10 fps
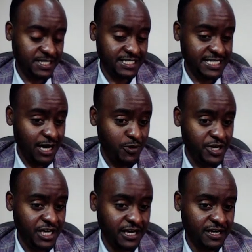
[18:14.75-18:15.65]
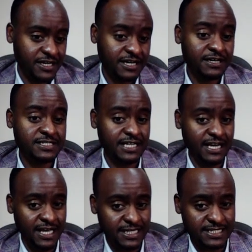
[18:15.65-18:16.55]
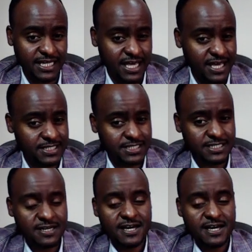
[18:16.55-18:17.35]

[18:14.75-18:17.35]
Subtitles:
Down here, select the cases,